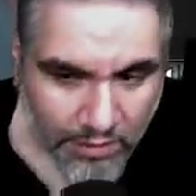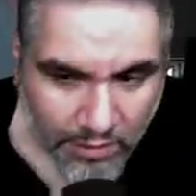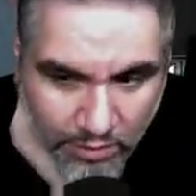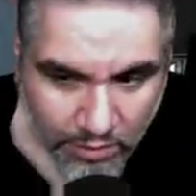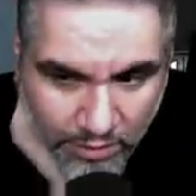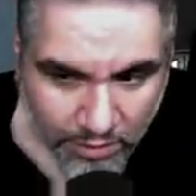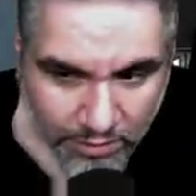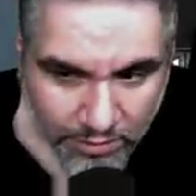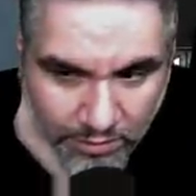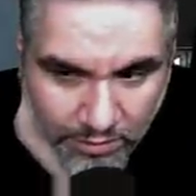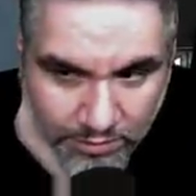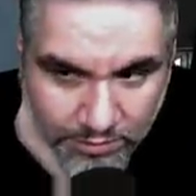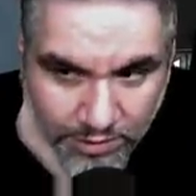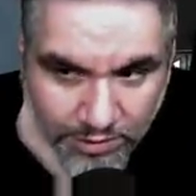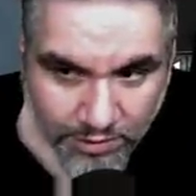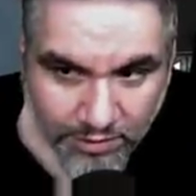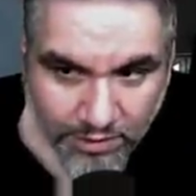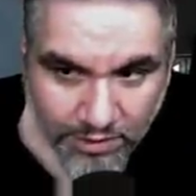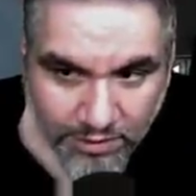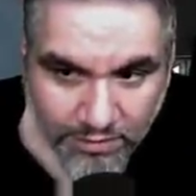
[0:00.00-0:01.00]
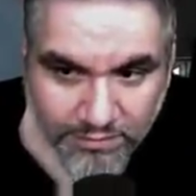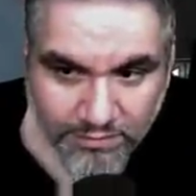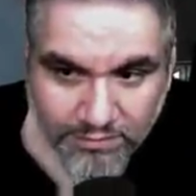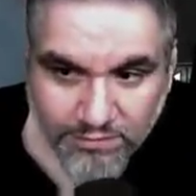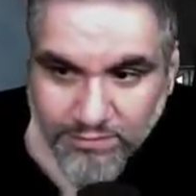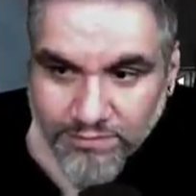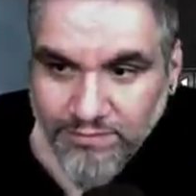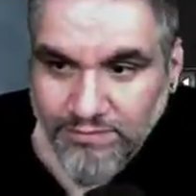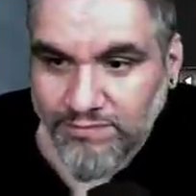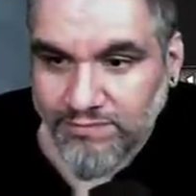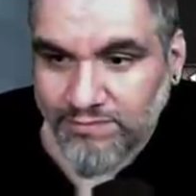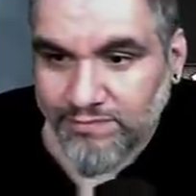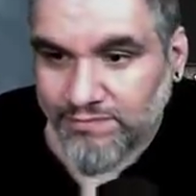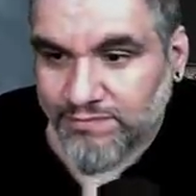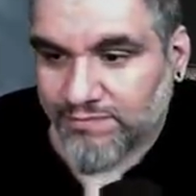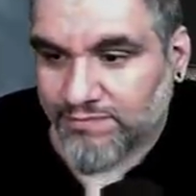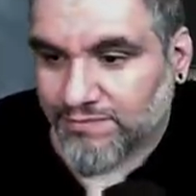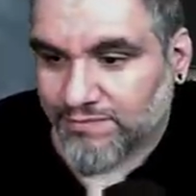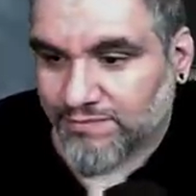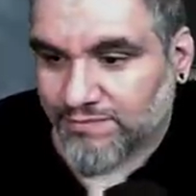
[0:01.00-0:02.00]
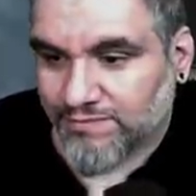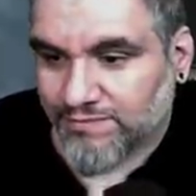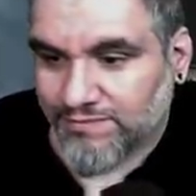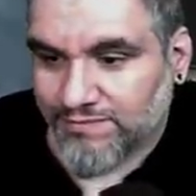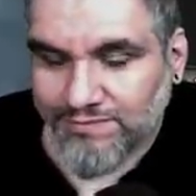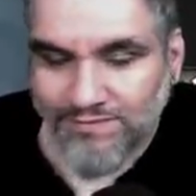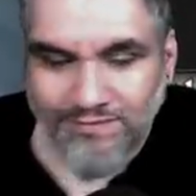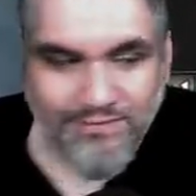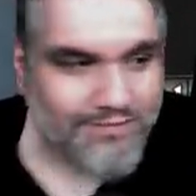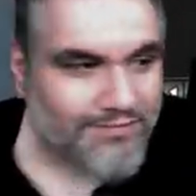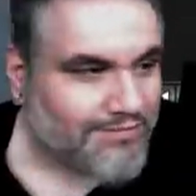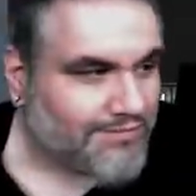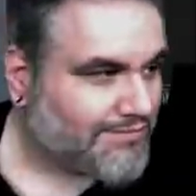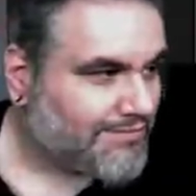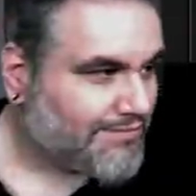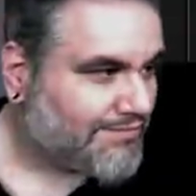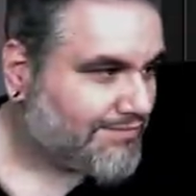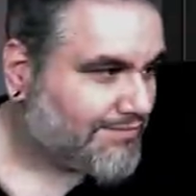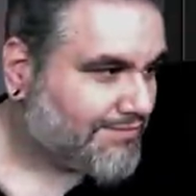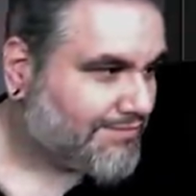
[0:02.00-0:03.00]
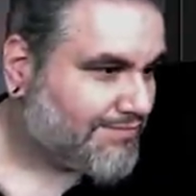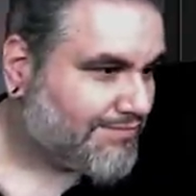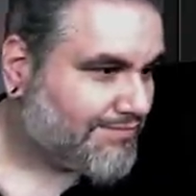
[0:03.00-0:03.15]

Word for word: Oko no Joko. He is no Joko.